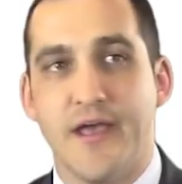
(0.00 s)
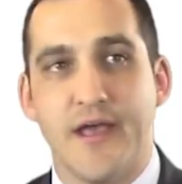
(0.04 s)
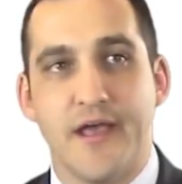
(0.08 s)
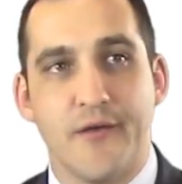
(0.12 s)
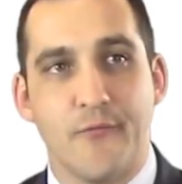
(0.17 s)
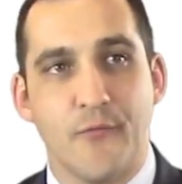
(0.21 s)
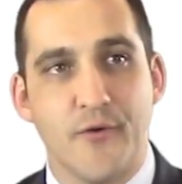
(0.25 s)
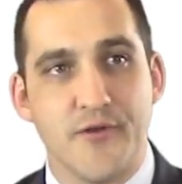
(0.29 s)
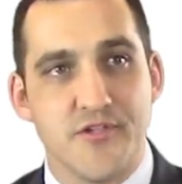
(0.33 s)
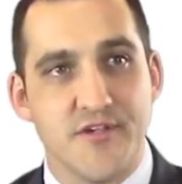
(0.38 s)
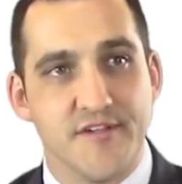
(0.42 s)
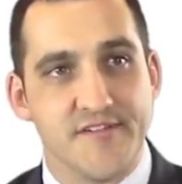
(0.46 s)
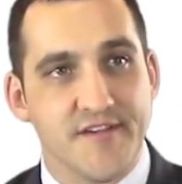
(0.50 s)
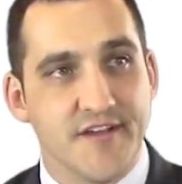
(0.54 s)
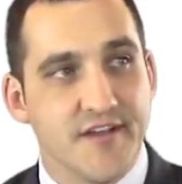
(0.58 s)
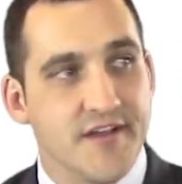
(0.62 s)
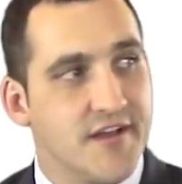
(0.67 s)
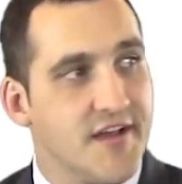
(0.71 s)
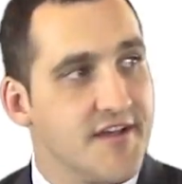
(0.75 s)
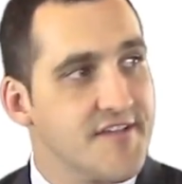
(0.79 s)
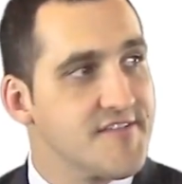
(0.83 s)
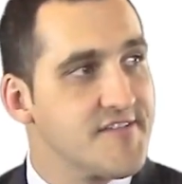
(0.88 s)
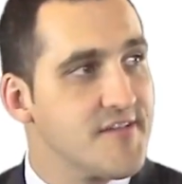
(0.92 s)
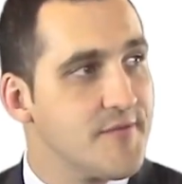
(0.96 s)
which is a
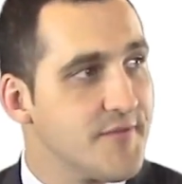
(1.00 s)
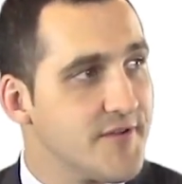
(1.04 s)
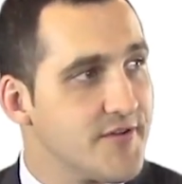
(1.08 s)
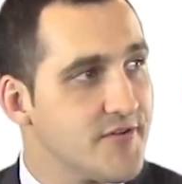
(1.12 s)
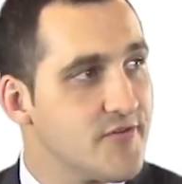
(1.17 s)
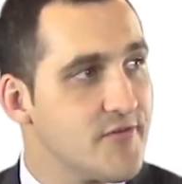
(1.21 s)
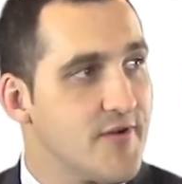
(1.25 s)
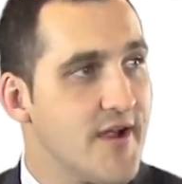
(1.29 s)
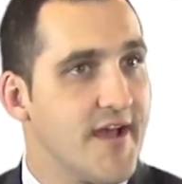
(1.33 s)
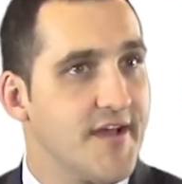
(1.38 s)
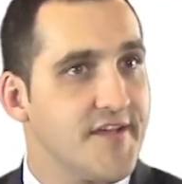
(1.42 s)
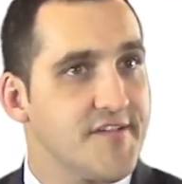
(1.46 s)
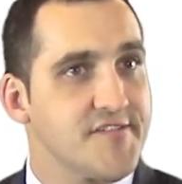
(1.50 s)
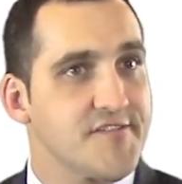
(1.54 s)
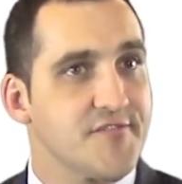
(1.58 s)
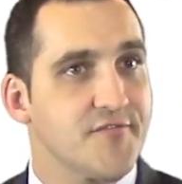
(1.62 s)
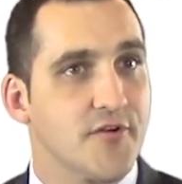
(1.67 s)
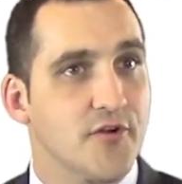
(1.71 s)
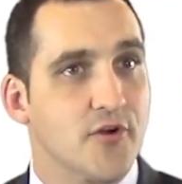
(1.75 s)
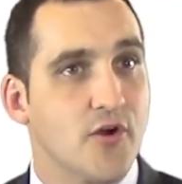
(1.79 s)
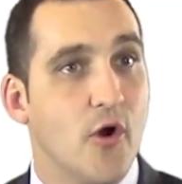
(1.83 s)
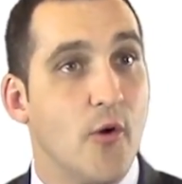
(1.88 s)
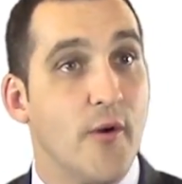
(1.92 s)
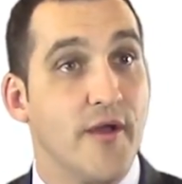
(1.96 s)
custom address for
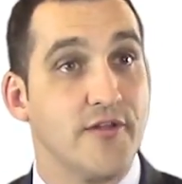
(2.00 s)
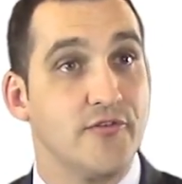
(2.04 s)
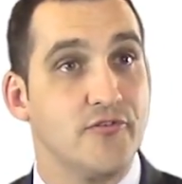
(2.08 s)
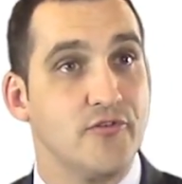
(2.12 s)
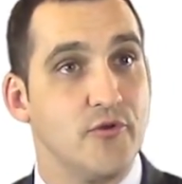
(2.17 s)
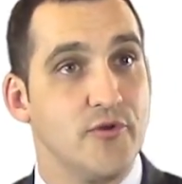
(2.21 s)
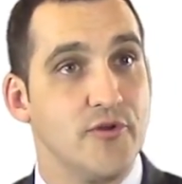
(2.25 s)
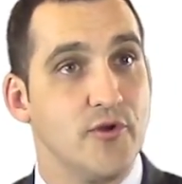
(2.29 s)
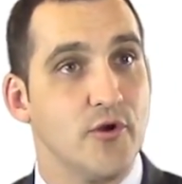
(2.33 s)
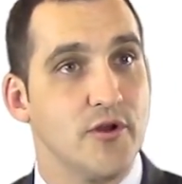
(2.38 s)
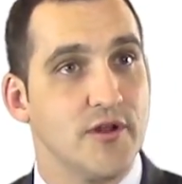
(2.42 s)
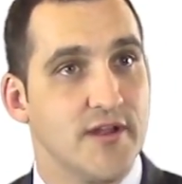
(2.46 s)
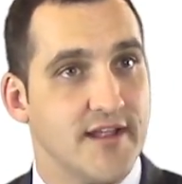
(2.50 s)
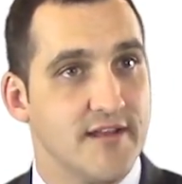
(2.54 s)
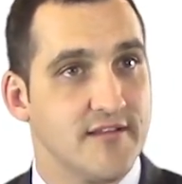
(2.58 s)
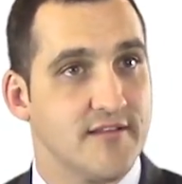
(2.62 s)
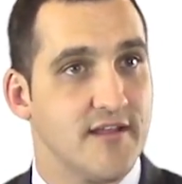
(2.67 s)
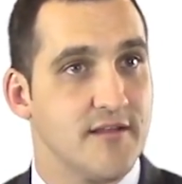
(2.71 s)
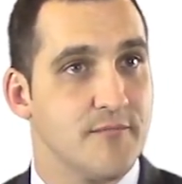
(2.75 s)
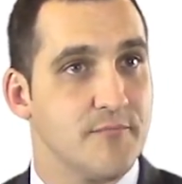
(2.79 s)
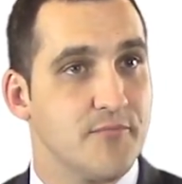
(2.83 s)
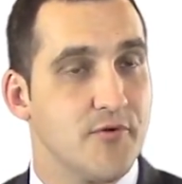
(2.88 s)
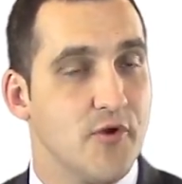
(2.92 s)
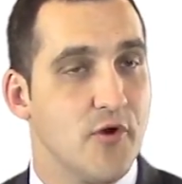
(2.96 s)
going to your
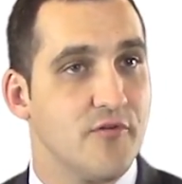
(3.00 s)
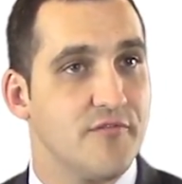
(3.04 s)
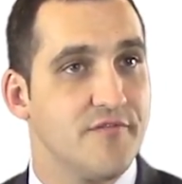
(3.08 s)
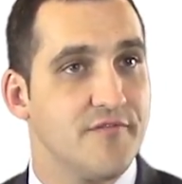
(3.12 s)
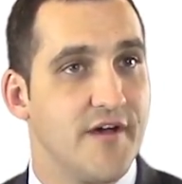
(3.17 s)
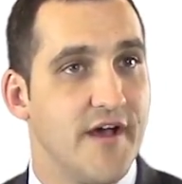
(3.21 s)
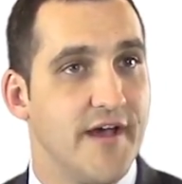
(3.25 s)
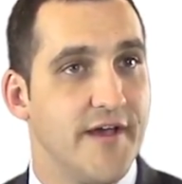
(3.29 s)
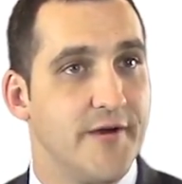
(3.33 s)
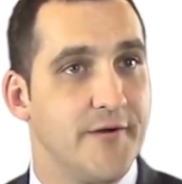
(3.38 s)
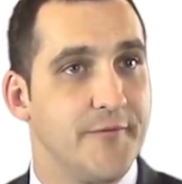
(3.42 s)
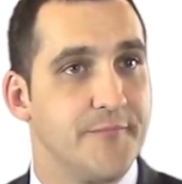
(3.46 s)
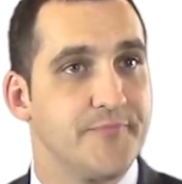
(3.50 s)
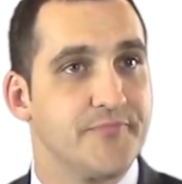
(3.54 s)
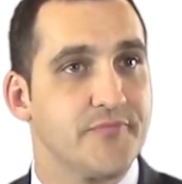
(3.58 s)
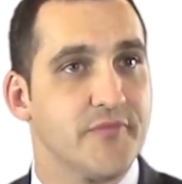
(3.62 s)
LinkedIn profile.